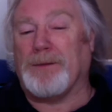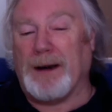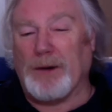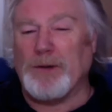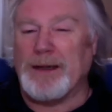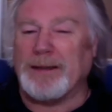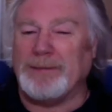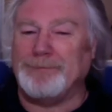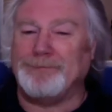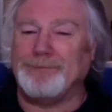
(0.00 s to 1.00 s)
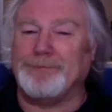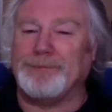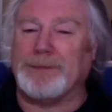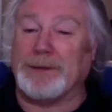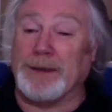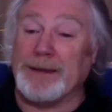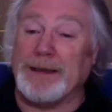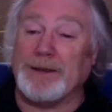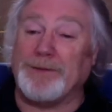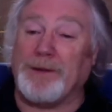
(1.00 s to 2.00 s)
Iona,
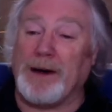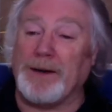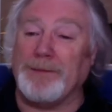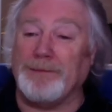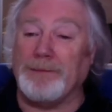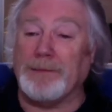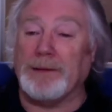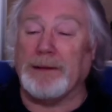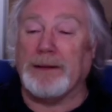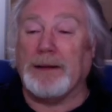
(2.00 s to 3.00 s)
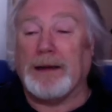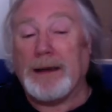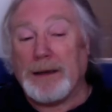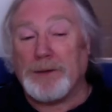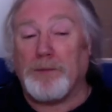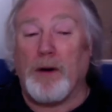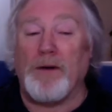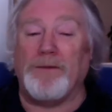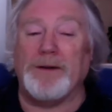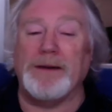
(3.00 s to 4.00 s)
Lindisfarne,
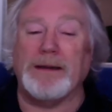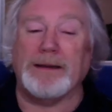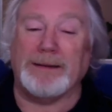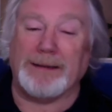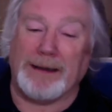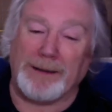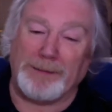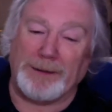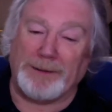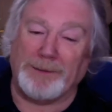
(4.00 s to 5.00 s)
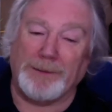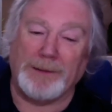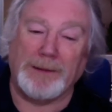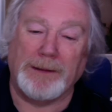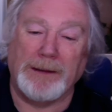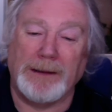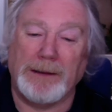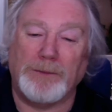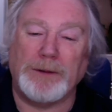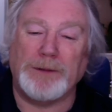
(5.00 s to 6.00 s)
Inishboffin and Tarbert
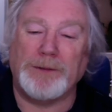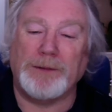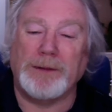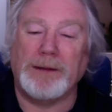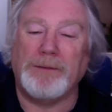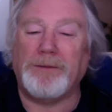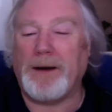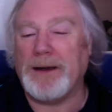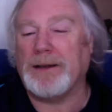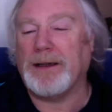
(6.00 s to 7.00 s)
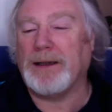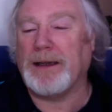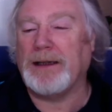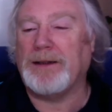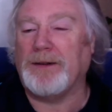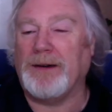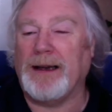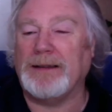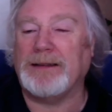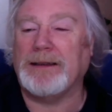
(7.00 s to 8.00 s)
was finally laid to
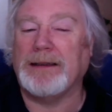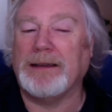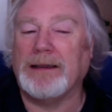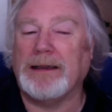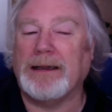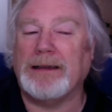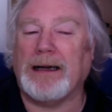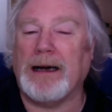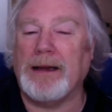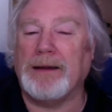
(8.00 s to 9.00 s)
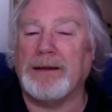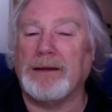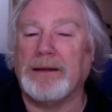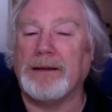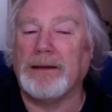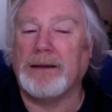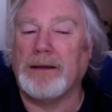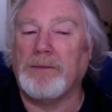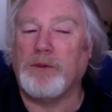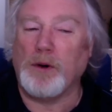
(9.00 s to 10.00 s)
rest in either
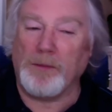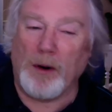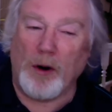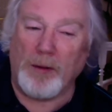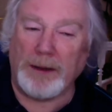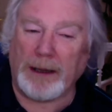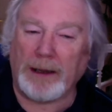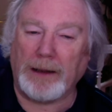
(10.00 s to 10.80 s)
Portmahomack